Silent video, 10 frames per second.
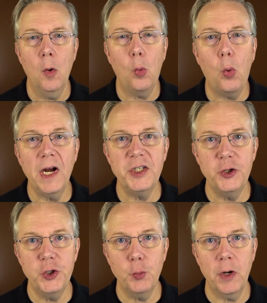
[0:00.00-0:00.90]
Why
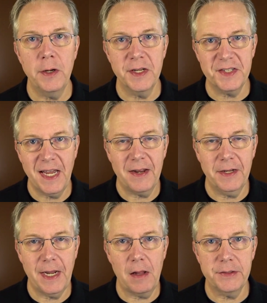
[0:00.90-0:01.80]
should you run a static
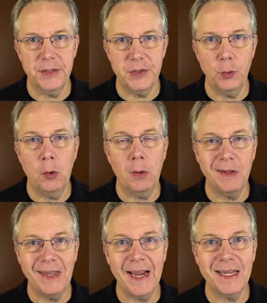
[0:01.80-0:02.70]
analysis tool
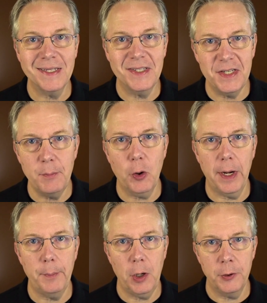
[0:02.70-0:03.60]
like
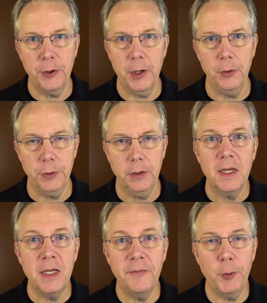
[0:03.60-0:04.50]
Semgrep on your code?
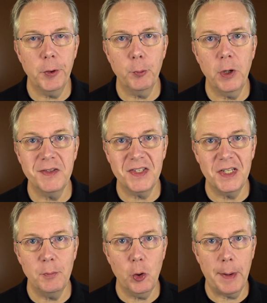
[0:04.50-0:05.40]
If you were to run
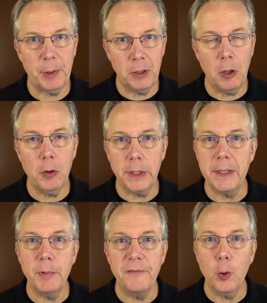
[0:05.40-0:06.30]
Semgrep locally
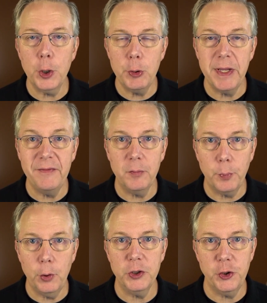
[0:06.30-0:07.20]
before you even
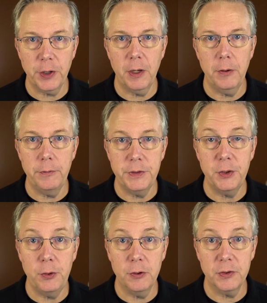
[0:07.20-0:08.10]
push your code
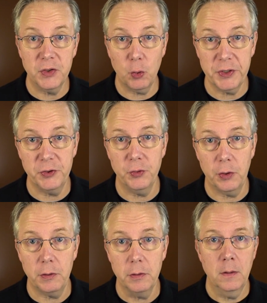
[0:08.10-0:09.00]
to your source
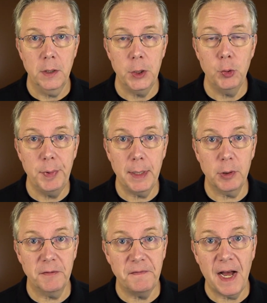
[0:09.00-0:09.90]
control, you would be able
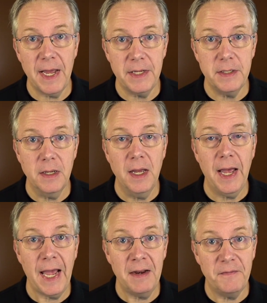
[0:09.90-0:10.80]
to find
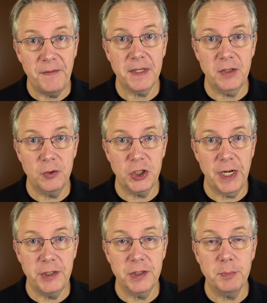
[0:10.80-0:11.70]
and fix those
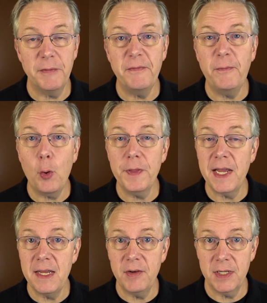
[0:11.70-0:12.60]
changes before they
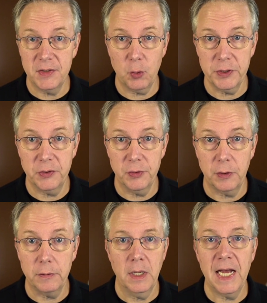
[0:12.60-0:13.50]
even hit source
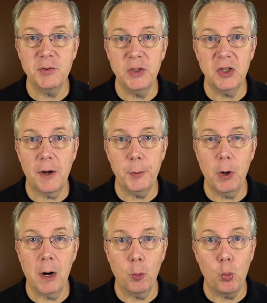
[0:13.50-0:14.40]
control. As we saw through
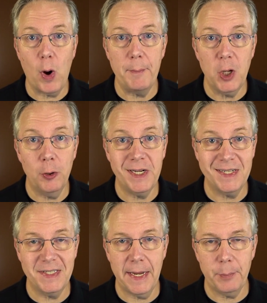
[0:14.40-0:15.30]
our WebGoat
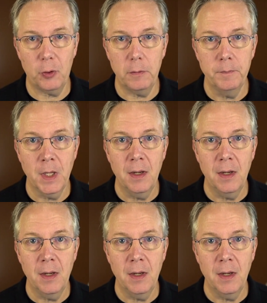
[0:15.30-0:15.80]
example,